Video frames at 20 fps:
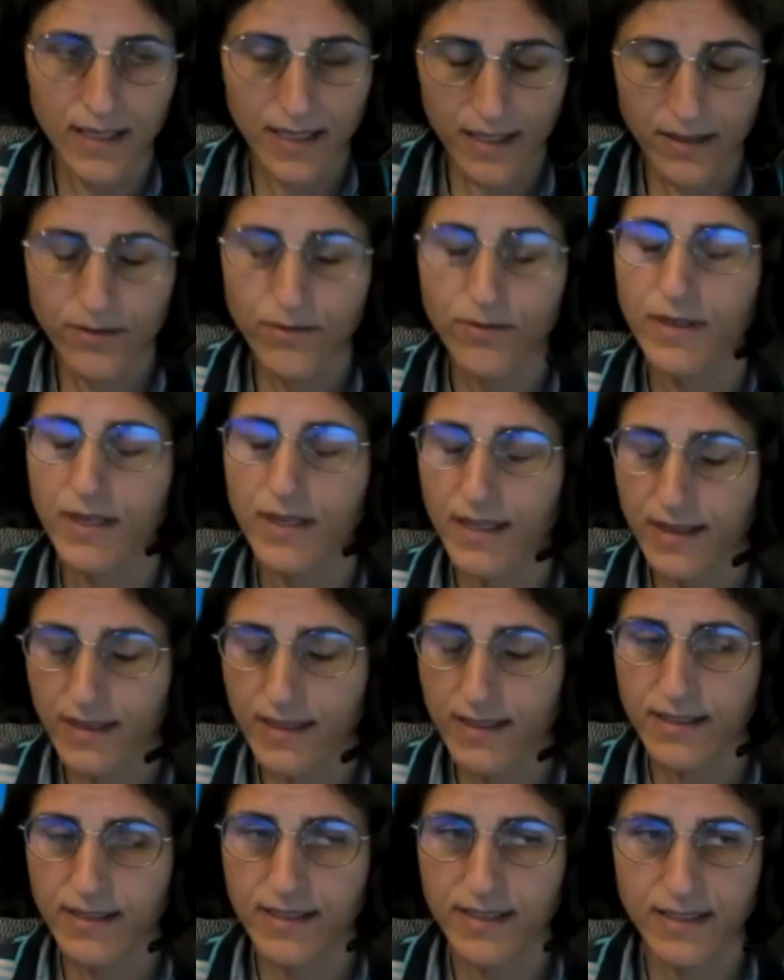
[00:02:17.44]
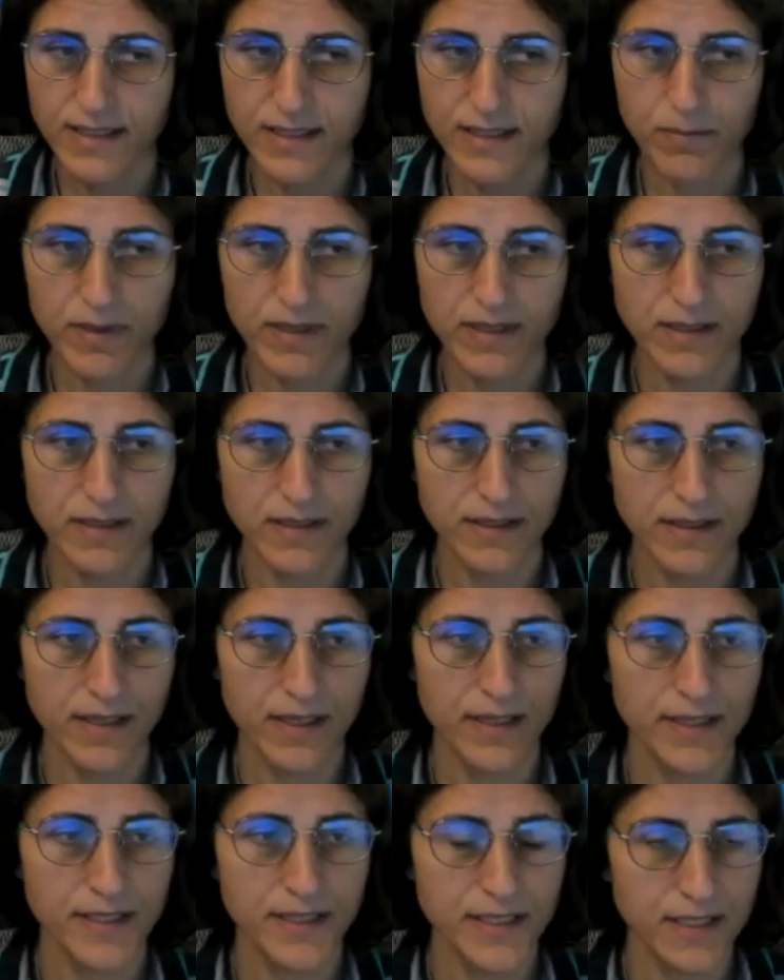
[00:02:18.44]
through
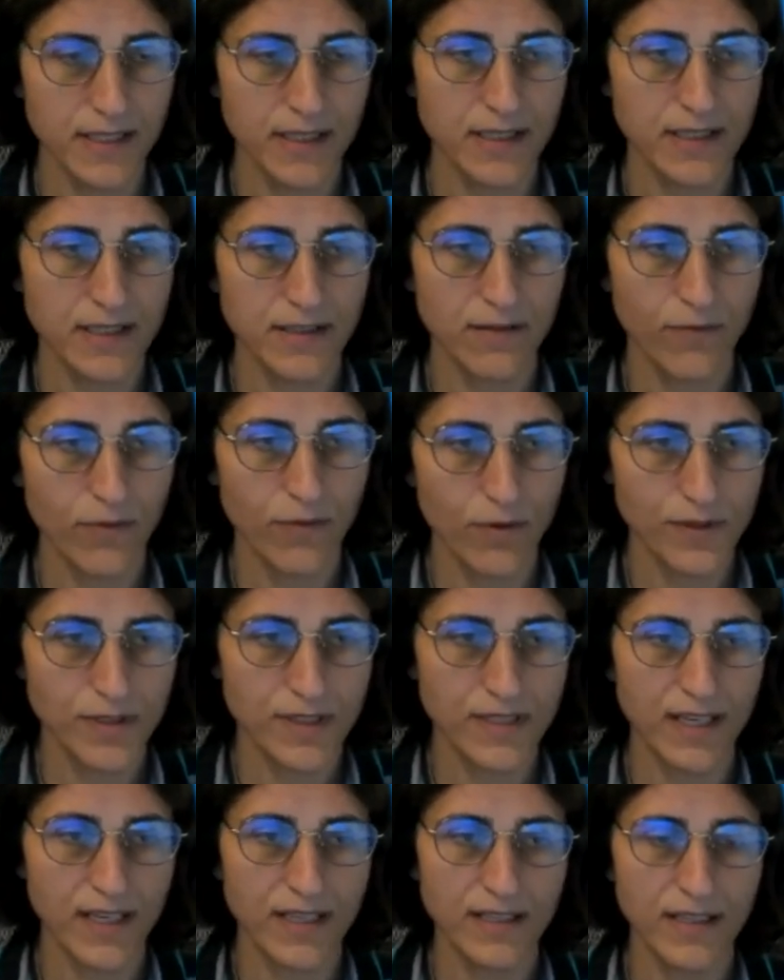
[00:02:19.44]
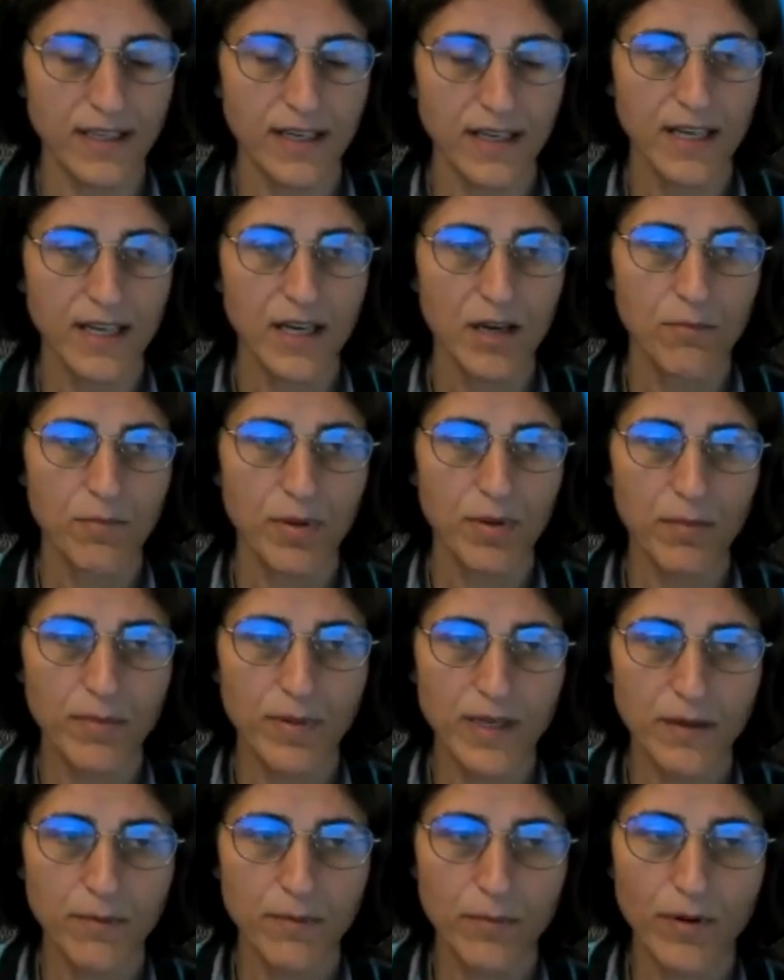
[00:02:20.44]
interdisciplinary research, foresight,
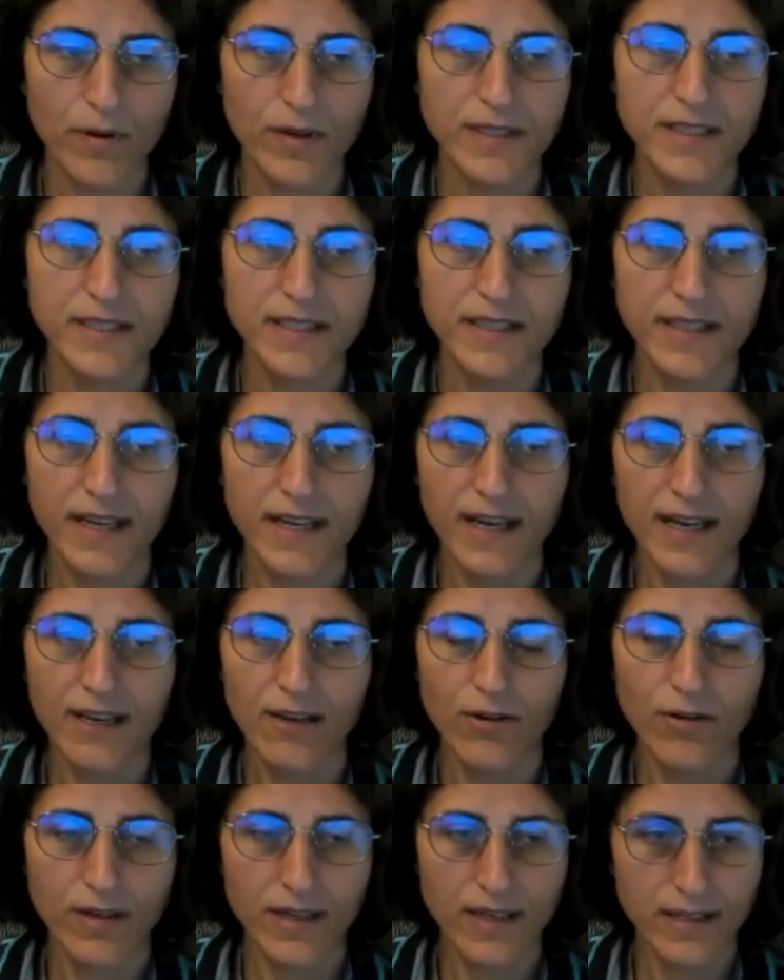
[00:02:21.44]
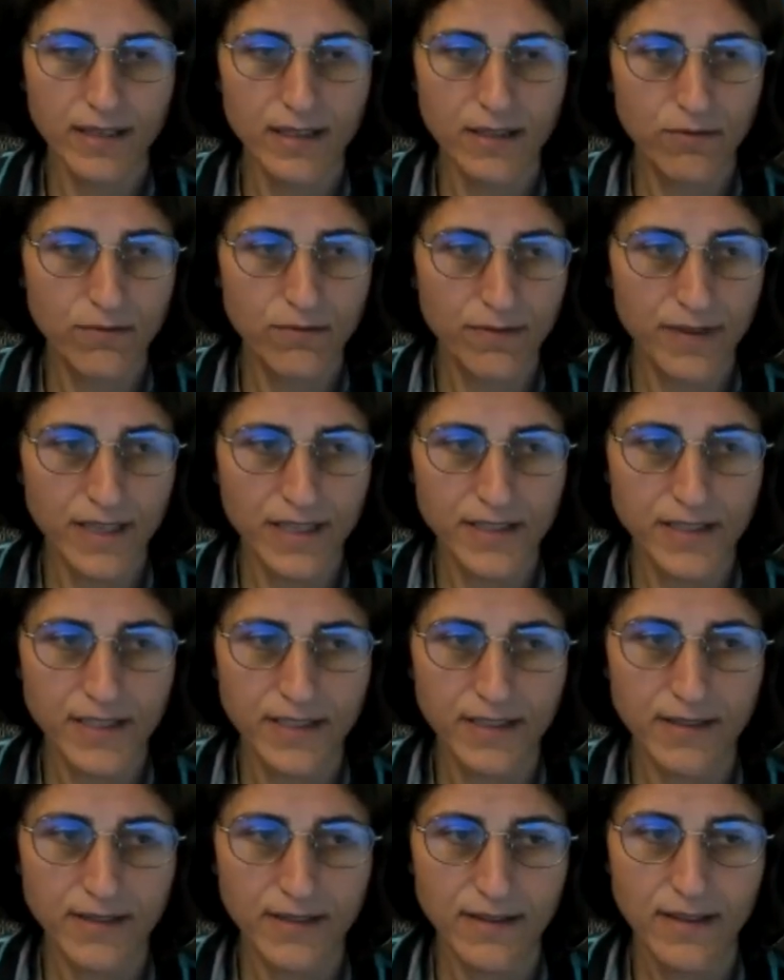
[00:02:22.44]
public policy dialogue, and
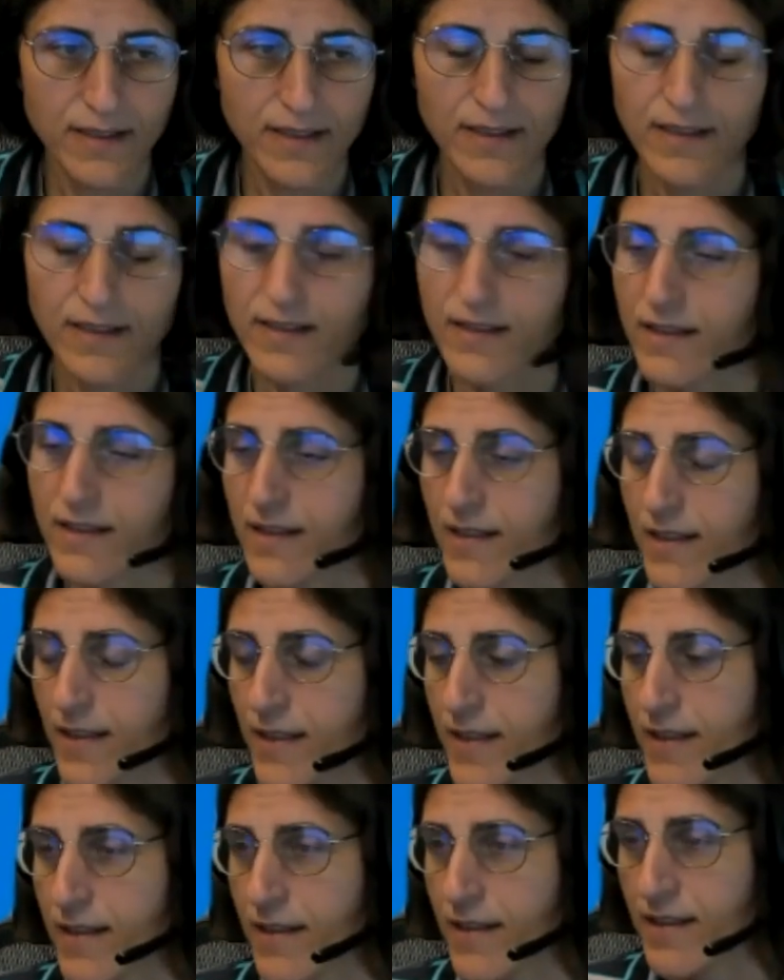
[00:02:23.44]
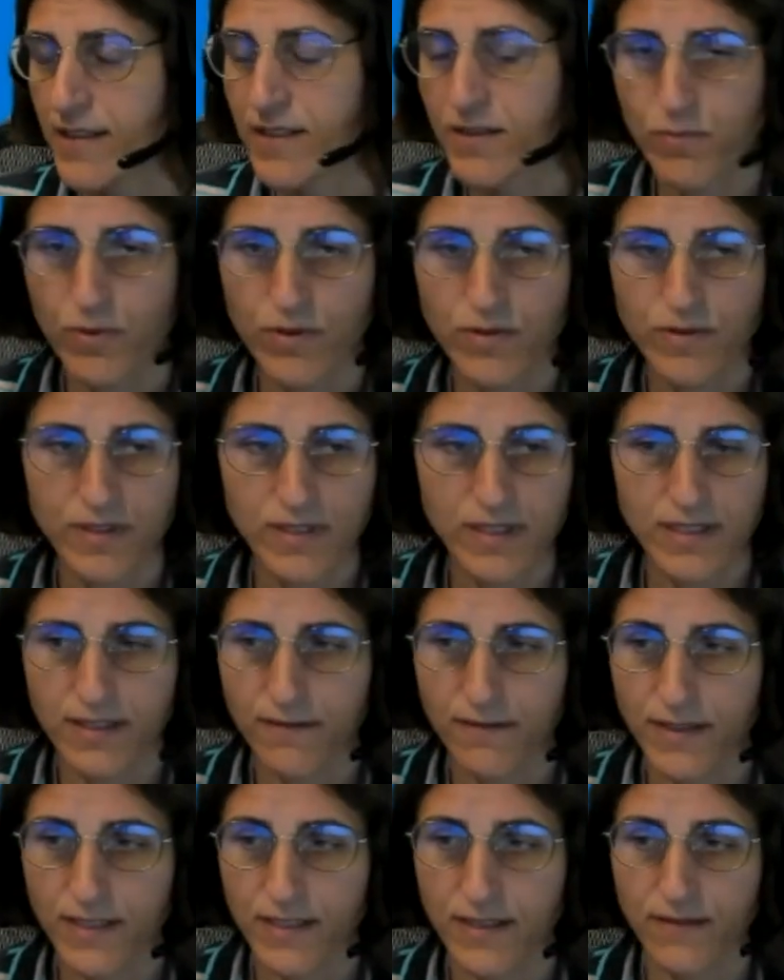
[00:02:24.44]
innovation uh, in this process
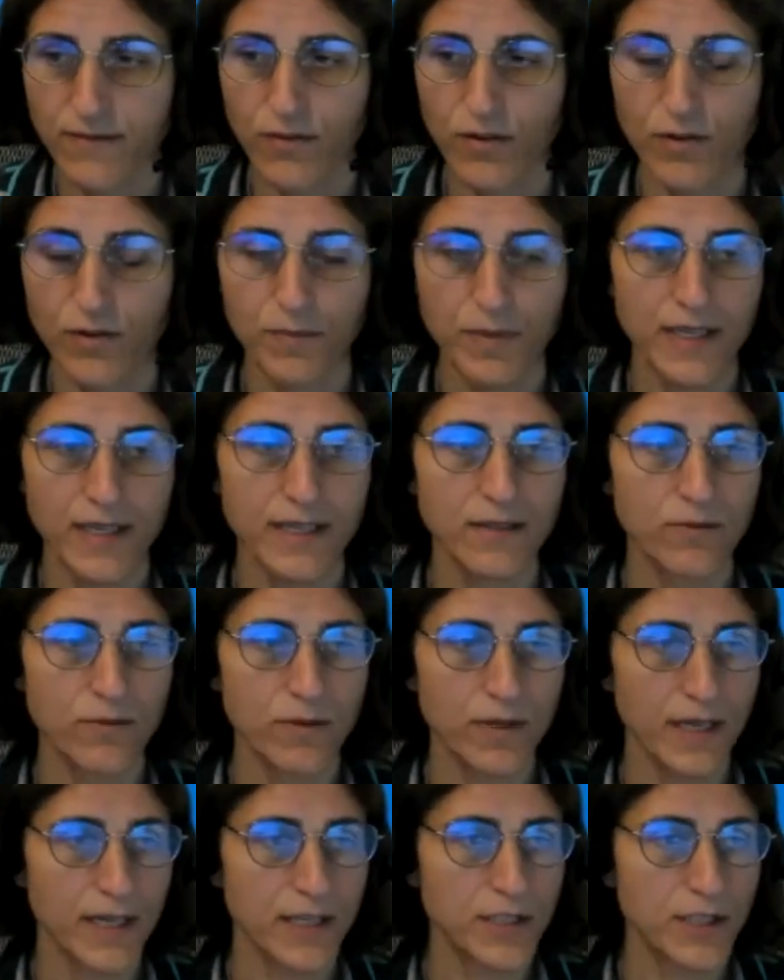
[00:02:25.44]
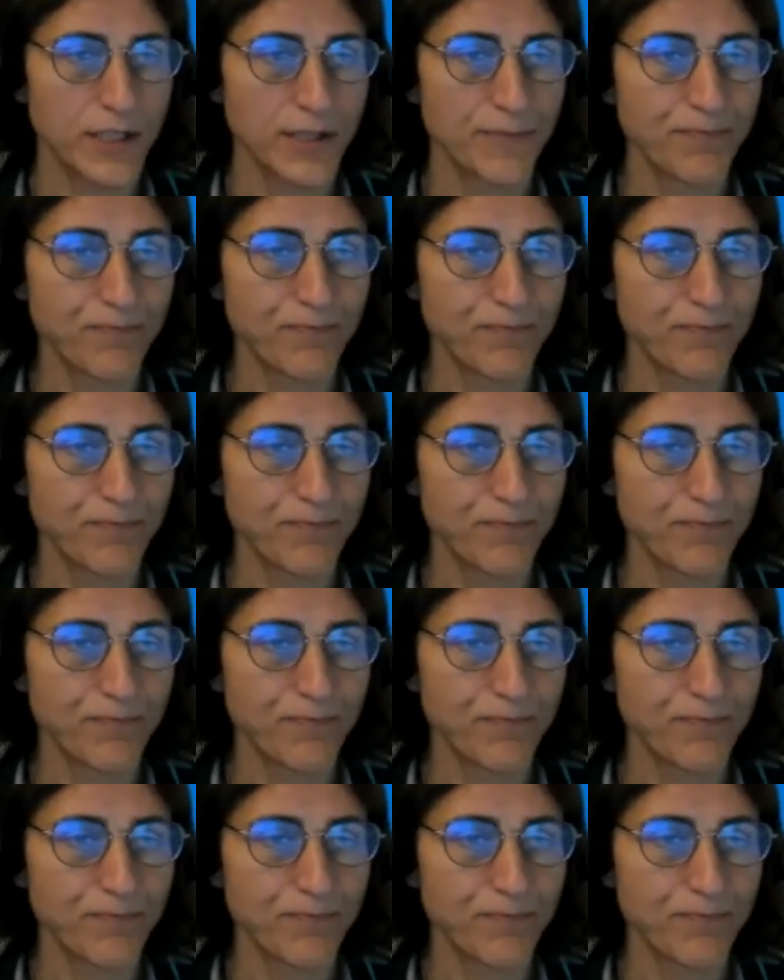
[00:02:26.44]
of transforming education.